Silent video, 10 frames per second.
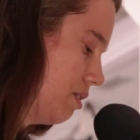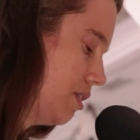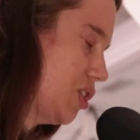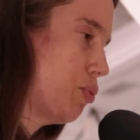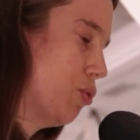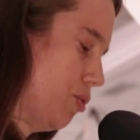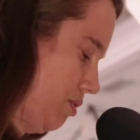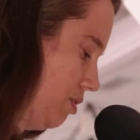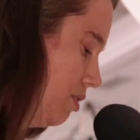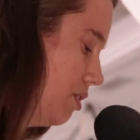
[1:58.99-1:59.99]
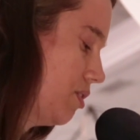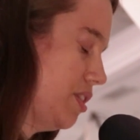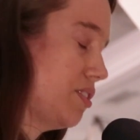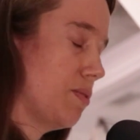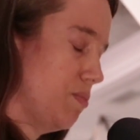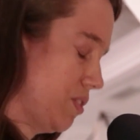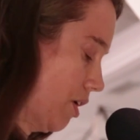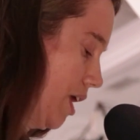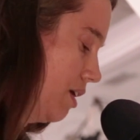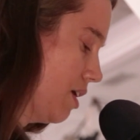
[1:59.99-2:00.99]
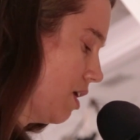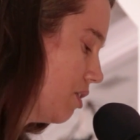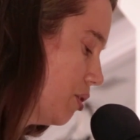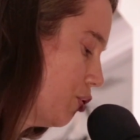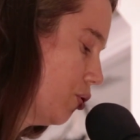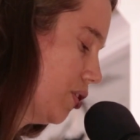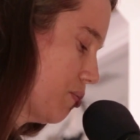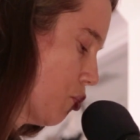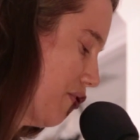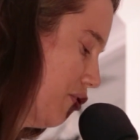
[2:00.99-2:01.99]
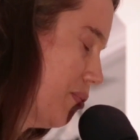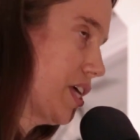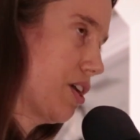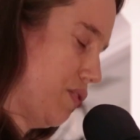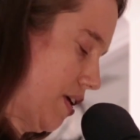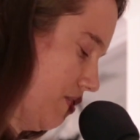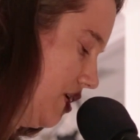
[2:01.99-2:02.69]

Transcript: The pool is more familiar than